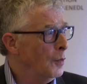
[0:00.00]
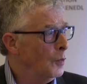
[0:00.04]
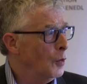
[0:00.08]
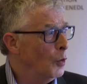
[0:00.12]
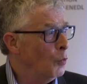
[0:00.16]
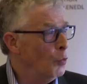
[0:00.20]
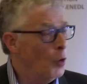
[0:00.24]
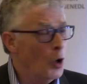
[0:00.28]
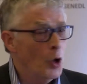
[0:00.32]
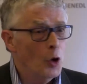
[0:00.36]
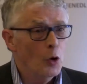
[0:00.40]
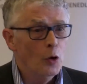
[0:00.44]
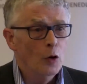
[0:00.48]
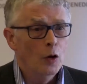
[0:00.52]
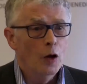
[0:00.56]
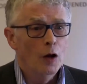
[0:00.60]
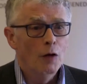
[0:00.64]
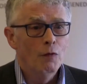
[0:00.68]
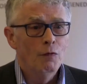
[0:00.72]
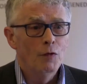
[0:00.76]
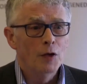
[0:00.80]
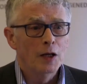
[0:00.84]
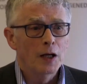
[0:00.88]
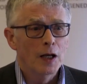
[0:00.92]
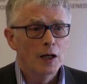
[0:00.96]
the role
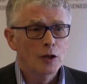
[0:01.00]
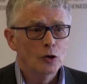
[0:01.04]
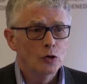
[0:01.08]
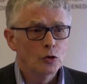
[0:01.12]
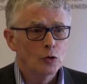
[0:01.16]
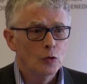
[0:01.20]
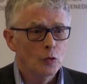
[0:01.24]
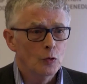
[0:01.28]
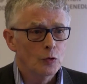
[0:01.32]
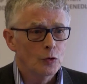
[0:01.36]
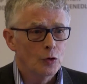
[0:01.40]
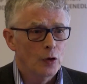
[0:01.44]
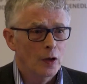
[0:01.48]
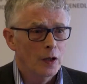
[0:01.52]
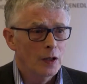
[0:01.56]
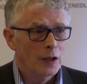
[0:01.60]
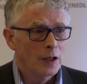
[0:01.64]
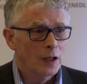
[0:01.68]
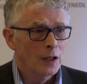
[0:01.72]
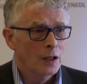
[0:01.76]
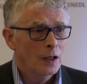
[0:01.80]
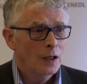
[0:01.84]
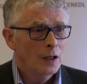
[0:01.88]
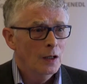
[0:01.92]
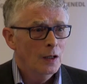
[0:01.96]
of vocational
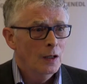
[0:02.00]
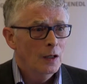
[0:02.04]
training.